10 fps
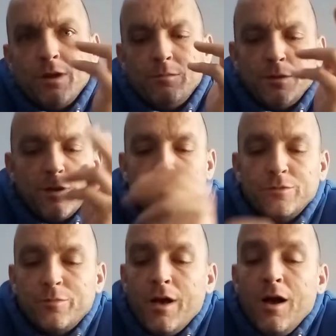blah blah blah.
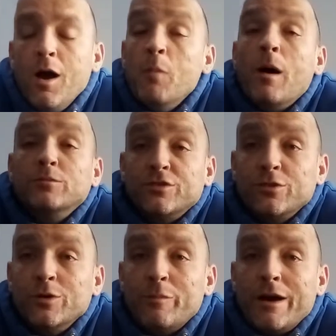I'm just
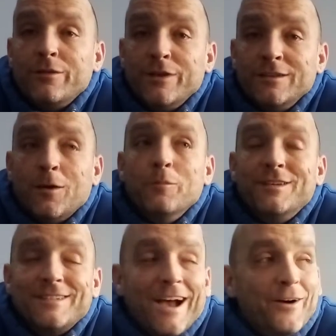talking about the things I
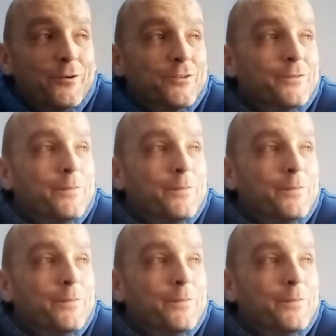missed out